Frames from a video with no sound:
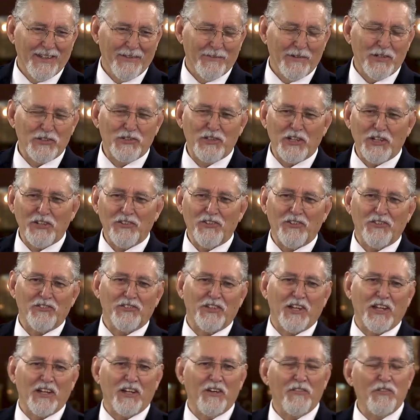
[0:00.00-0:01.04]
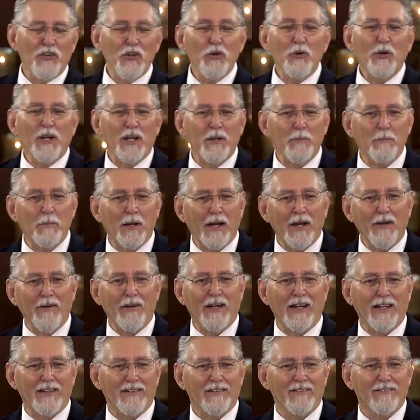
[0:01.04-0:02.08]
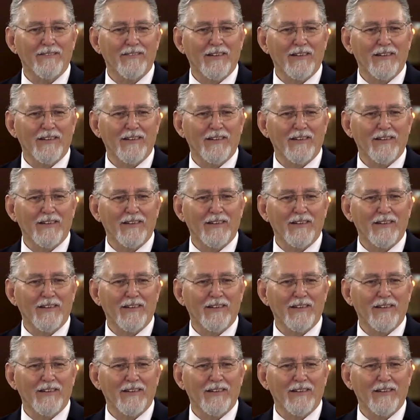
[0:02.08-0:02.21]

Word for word: But Jesus said, If you can bear it,